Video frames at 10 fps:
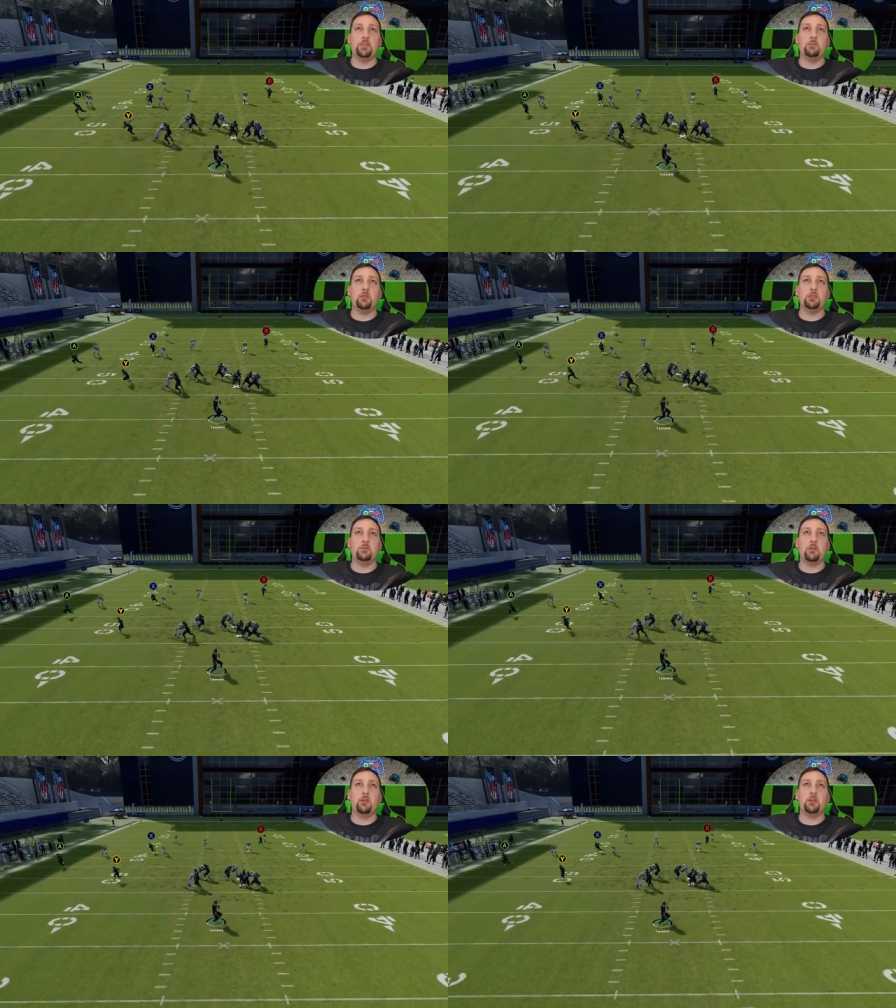you can
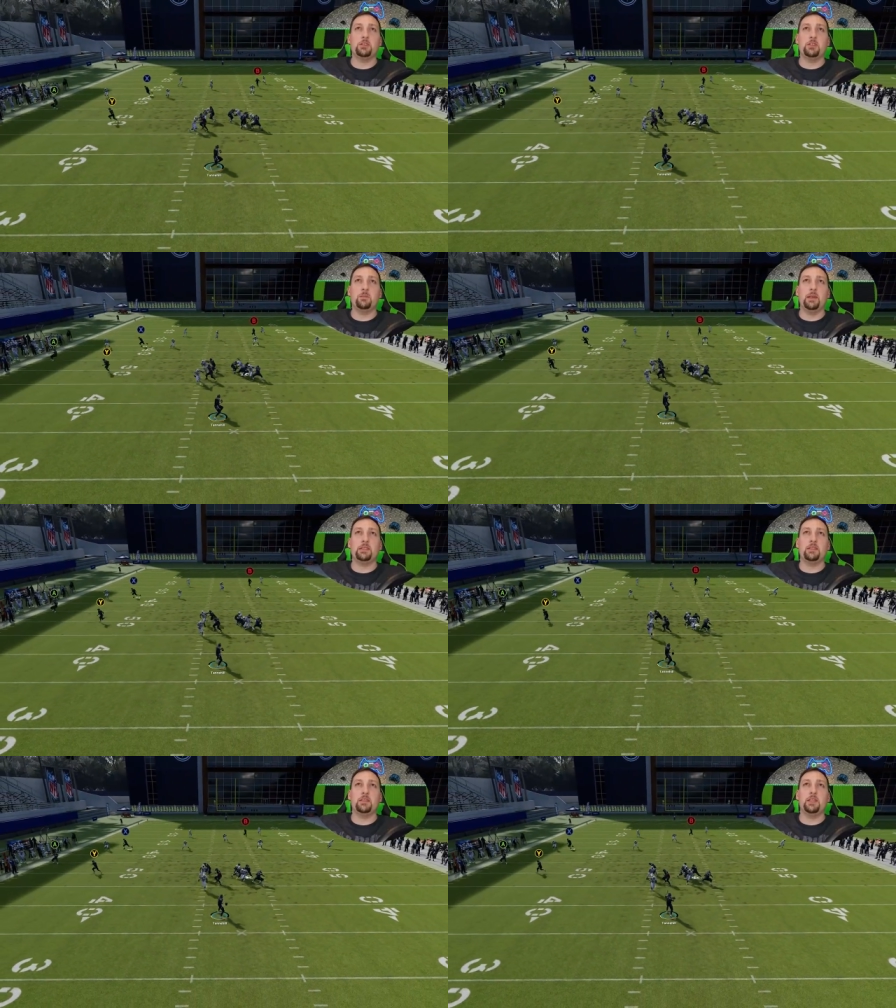motion them across just to
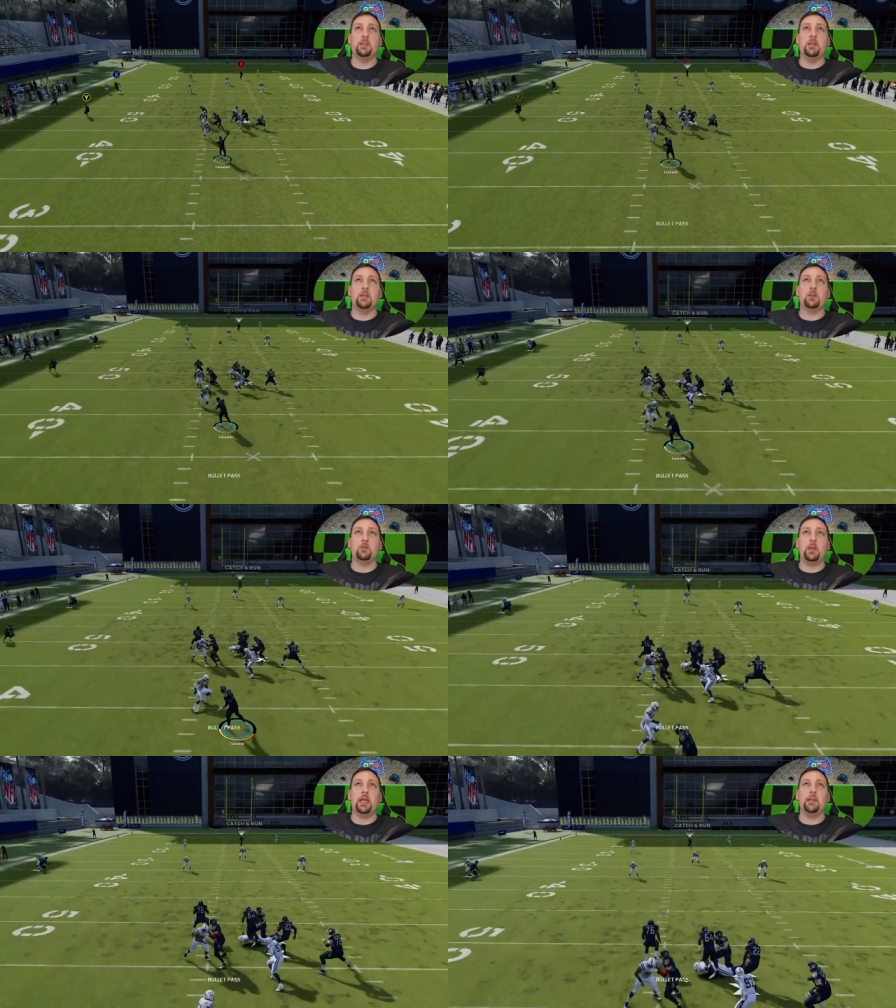basically
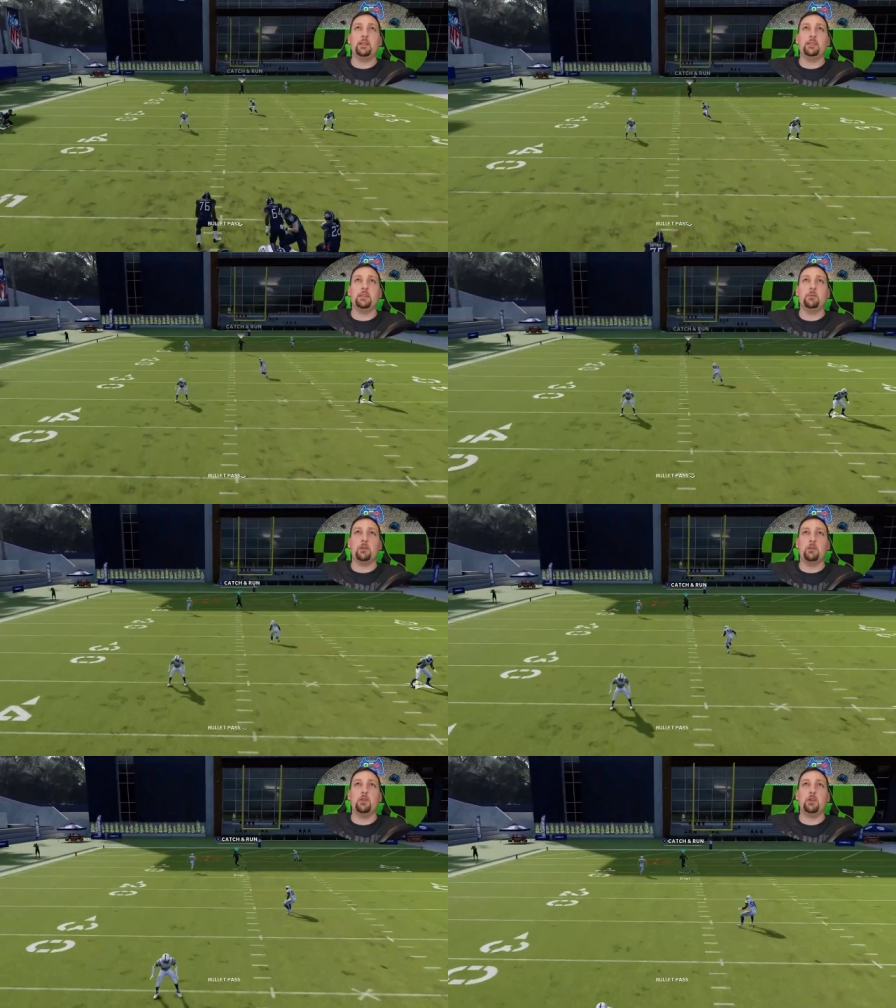create a
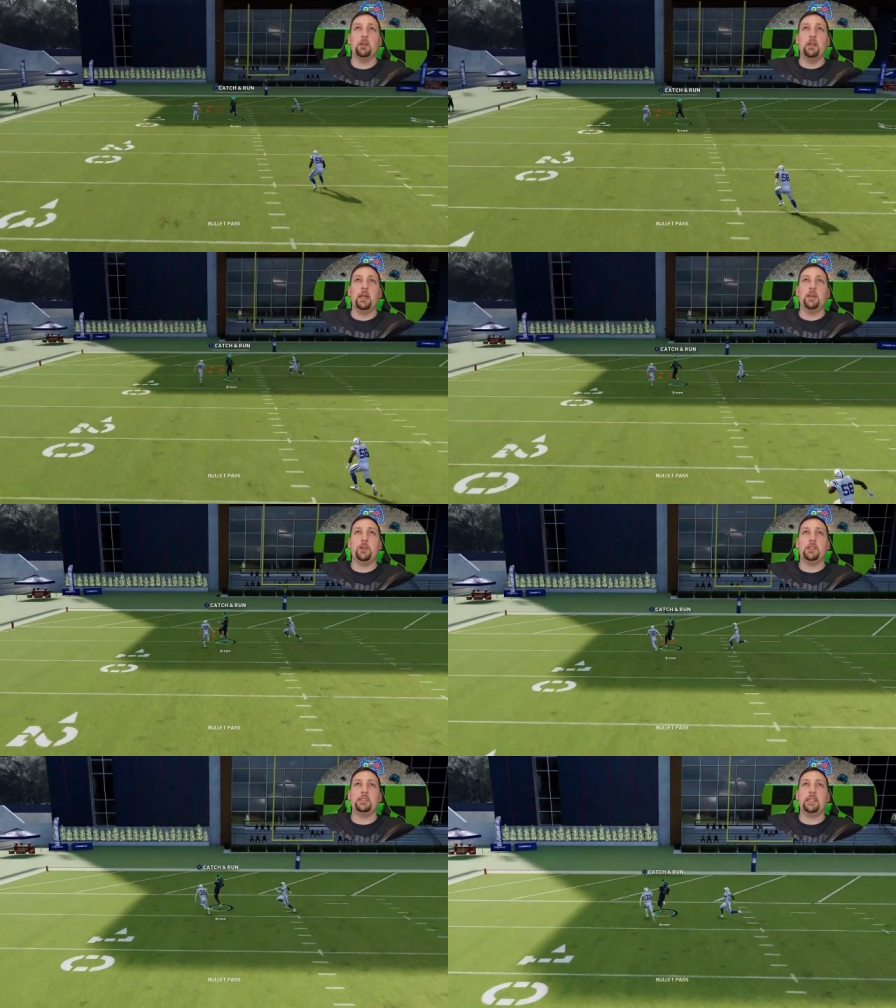similar look. And
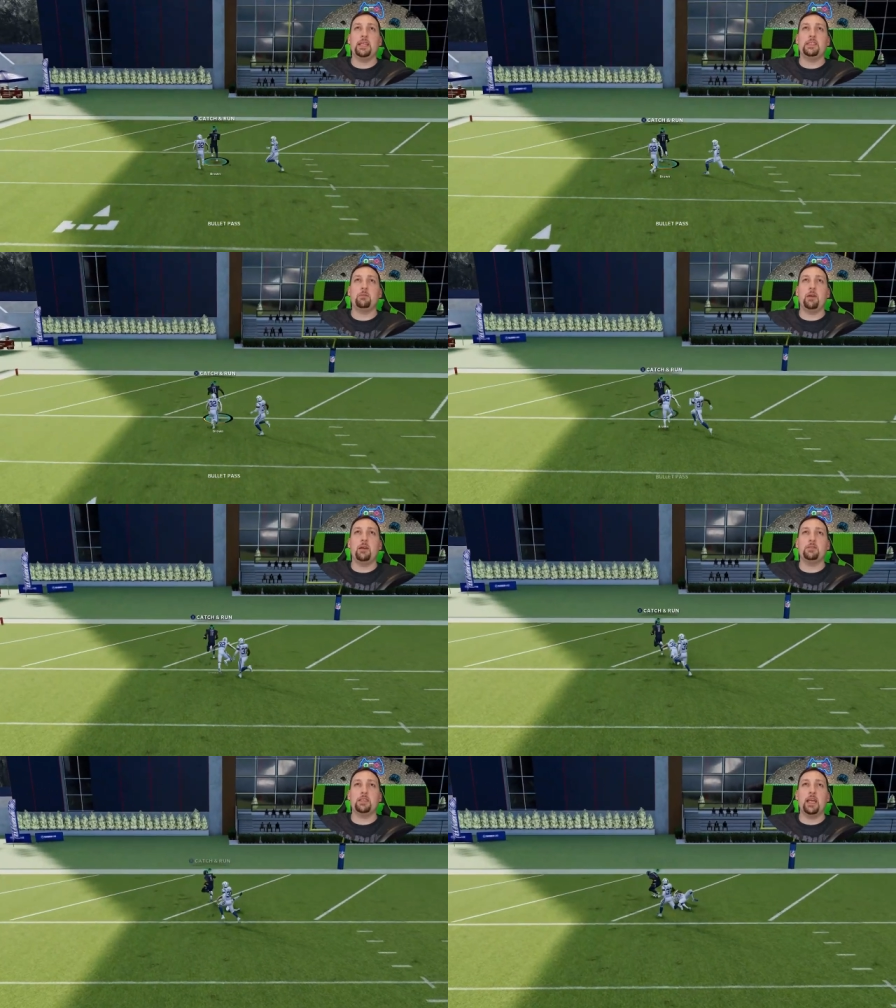you can see AJ
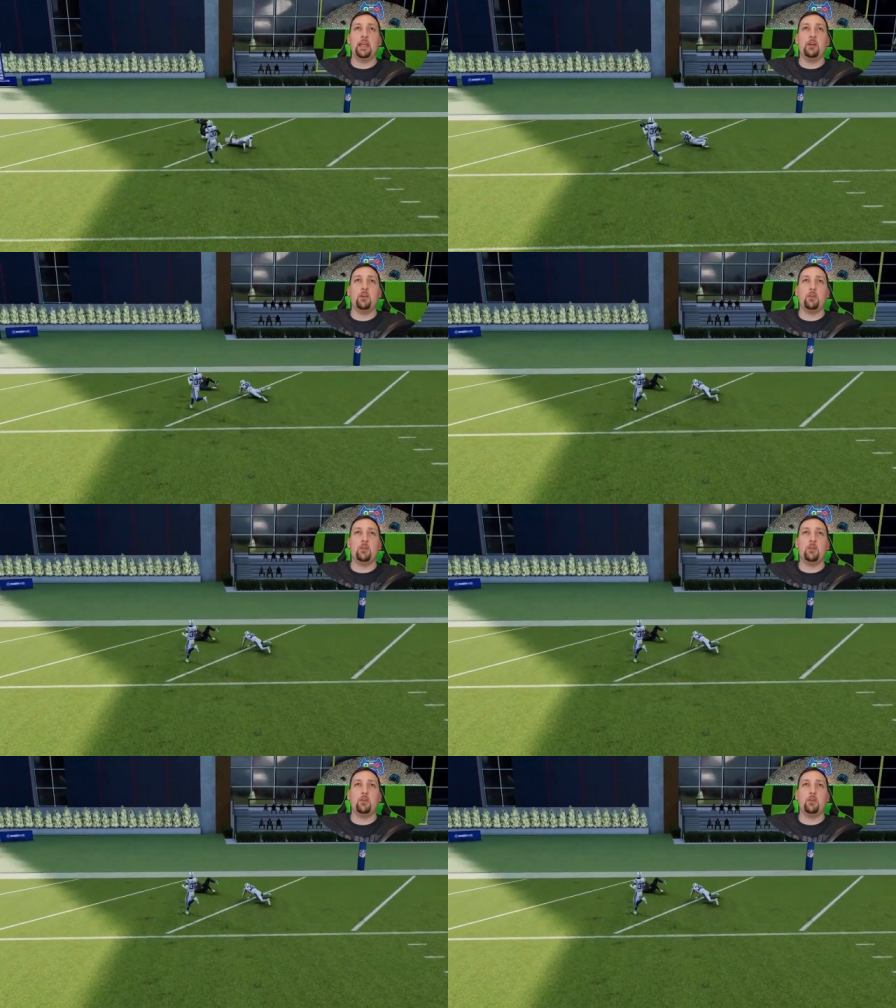Brown's getting